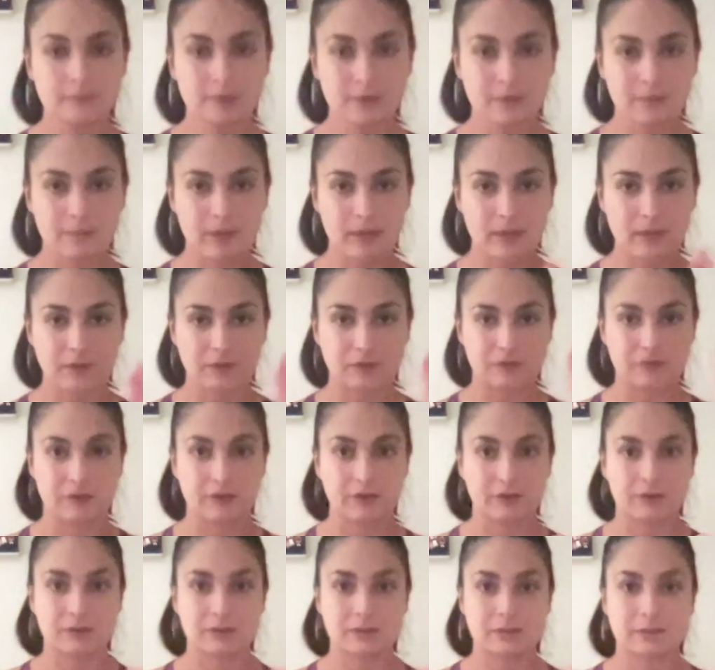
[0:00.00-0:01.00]
Make your
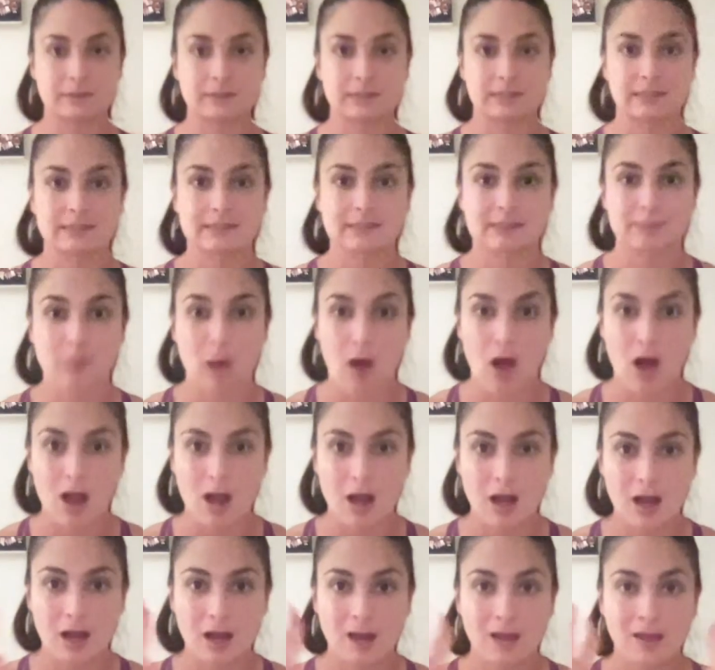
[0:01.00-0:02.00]
fingertips like
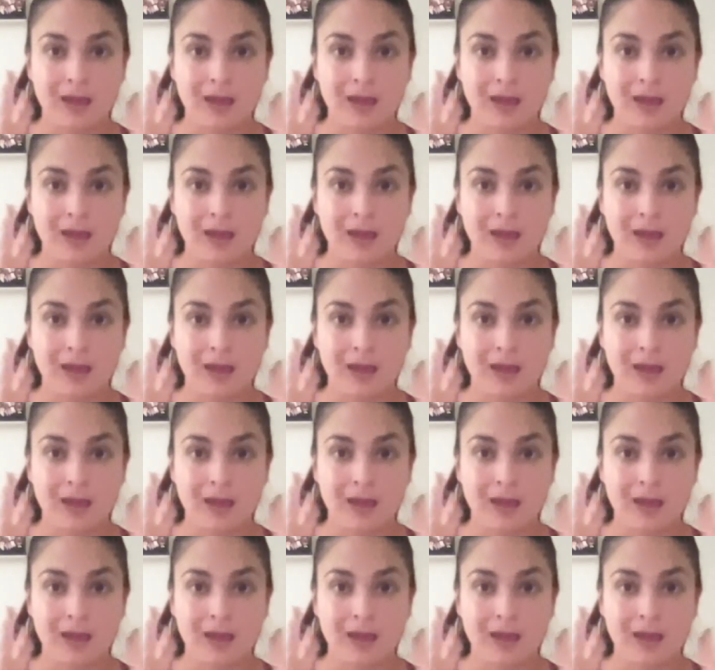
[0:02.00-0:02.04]
Spock.